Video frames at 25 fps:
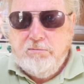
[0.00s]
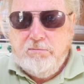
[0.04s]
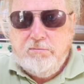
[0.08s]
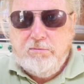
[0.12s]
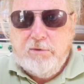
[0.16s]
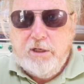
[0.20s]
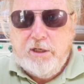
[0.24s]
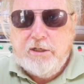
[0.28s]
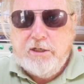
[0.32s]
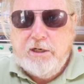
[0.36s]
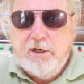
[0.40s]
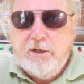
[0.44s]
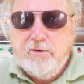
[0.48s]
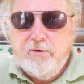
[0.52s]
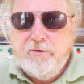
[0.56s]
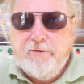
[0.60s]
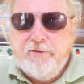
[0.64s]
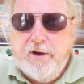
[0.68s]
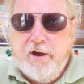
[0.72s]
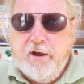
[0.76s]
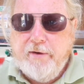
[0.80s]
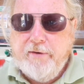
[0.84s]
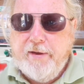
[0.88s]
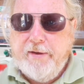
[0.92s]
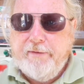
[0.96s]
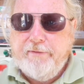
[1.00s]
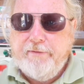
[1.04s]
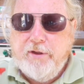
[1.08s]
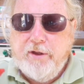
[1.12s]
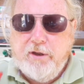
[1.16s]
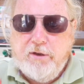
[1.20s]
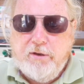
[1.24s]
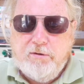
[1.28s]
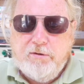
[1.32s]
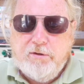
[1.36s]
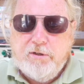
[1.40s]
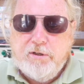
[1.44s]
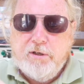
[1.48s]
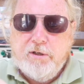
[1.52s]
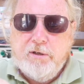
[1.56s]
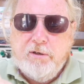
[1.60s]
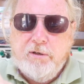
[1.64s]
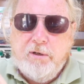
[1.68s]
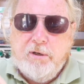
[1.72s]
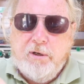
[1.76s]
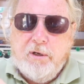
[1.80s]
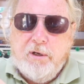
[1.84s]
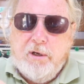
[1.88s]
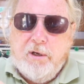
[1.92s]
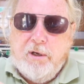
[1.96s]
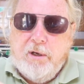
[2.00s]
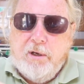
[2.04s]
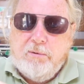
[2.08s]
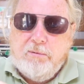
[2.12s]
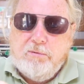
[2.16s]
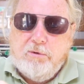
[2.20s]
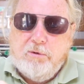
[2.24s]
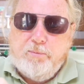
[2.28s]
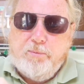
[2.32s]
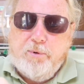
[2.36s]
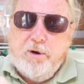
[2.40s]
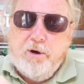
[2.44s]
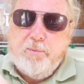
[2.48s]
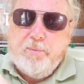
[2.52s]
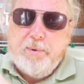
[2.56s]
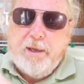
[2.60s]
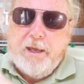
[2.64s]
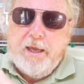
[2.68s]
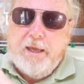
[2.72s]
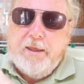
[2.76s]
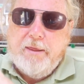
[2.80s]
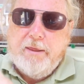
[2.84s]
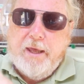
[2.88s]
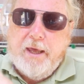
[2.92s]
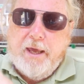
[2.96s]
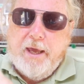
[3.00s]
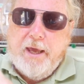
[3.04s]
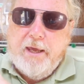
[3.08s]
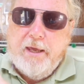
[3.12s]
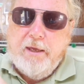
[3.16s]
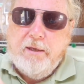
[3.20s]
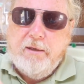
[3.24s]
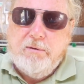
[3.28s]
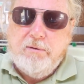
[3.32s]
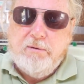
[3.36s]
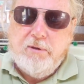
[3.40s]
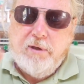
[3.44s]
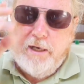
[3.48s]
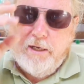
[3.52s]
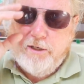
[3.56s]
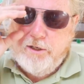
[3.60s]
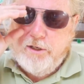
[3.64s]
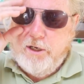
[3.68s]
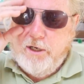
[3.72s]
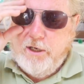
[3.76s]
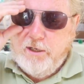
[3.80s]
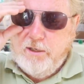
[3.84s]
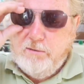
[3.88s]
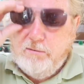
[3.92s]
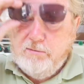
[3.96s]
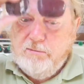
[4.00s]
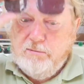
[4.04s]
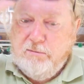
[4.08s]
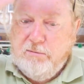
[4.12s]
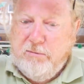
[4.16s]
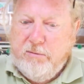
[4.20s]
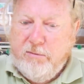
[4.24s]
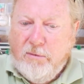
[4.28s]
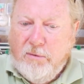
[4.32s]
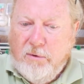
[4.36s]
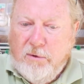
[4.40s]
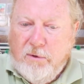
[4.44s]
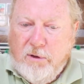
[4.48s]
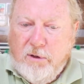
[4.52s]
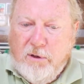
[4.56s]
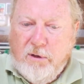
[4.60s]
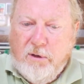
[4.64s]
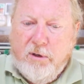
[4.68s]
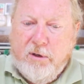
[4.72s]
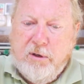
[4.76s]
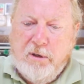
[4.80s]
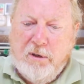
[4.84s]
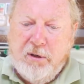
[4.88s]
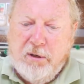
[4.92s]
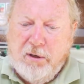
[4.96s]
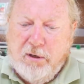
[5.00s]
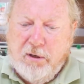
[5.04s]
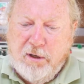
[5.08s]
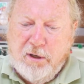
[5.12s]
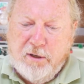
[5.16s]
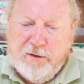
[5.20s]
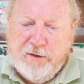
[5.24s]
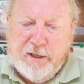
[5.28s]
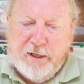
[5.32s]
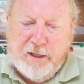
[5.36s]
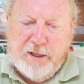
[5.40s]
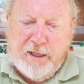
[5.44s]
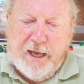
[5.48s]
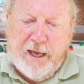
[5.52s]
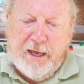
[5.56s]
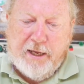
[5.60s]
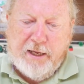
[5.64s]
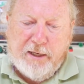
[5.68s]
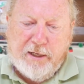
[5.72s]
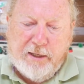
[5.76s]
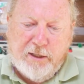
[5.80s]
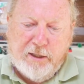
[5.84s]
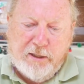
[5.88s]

This little 5 amp fuse will pop in there. Actually, I think that